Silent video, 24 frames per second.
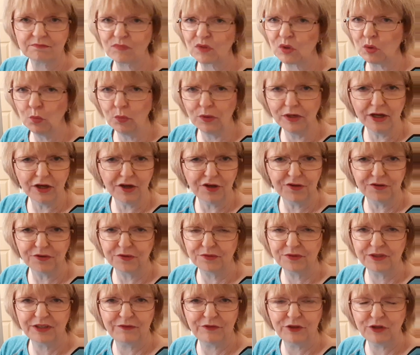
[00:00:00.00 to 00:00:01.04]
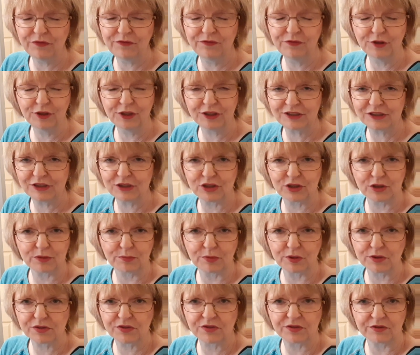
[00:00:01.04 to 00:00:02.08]
If you've looked at your
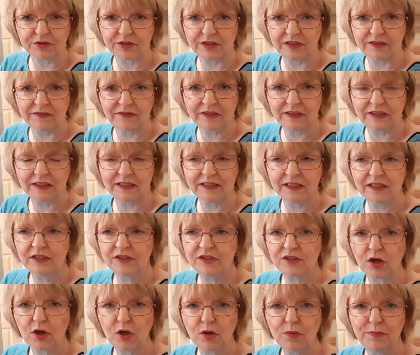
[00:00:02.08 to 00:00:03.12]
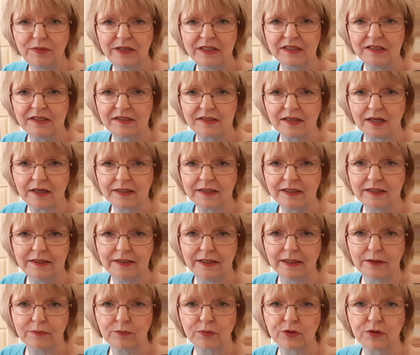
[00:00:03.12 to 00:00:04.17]
birth certificate, it's all been assigned a
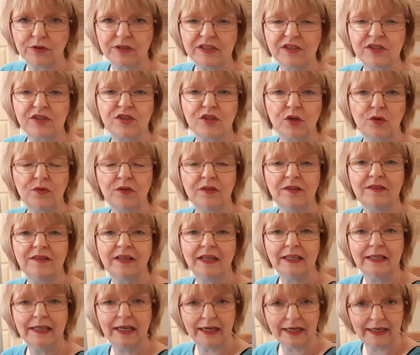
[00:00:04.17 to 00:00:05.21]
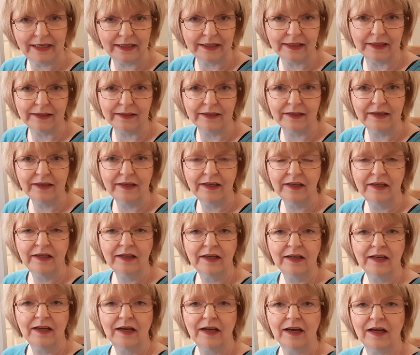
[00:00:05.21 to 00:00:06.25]
number. It's so that they can
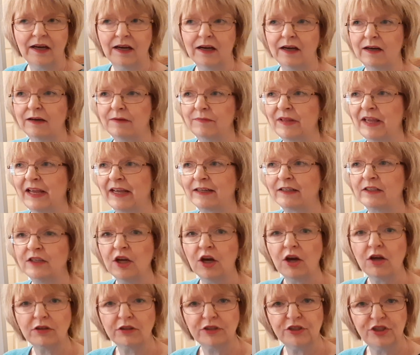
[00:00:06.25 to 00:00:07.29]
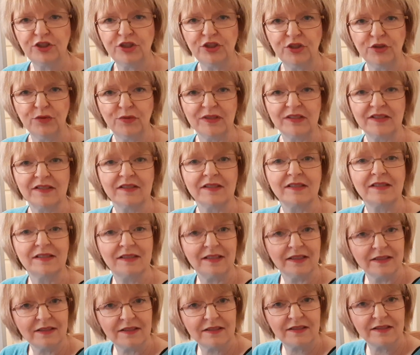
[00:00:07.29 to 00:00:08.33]
acknowledge you as a
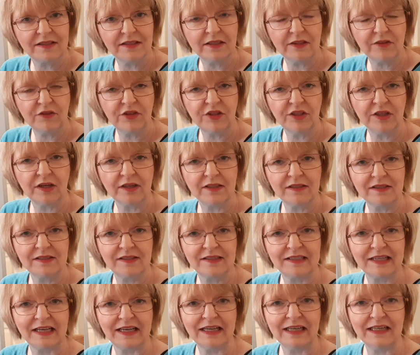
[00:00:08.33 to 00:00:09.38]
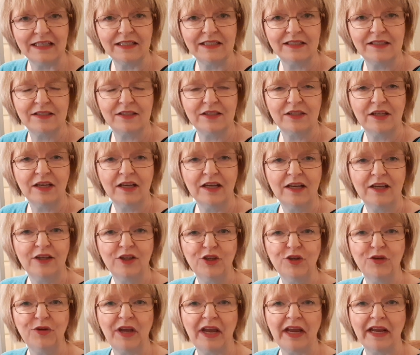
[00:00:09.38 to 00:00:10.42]
citizen of the United States.
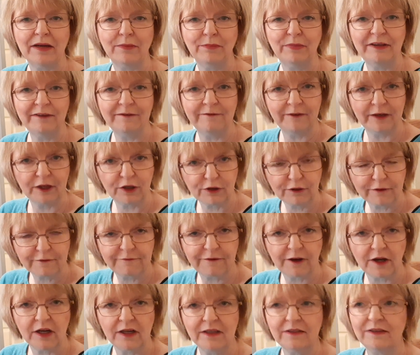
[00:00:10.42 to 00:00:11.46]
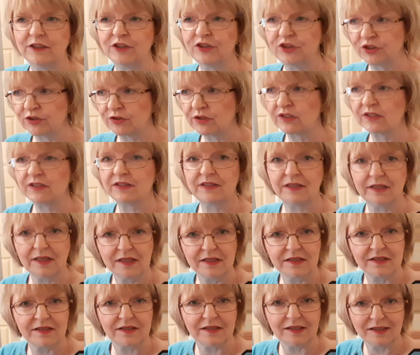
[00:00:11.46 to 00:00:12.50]
You can be verified that you're a
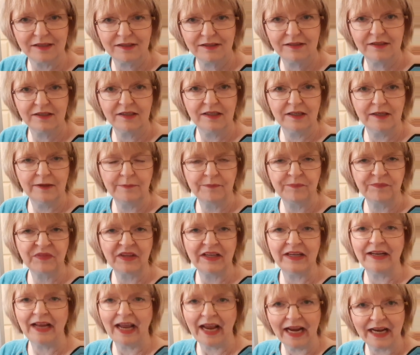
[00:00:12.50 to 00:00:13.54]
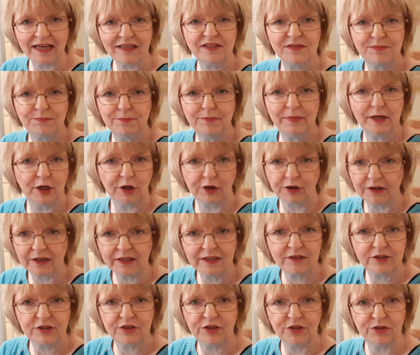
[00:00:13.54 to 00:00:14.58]
citizen. It has
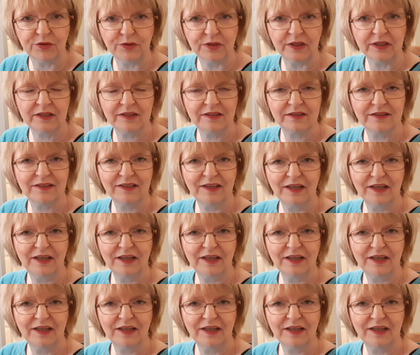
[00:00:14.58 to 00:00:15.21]
merit to it,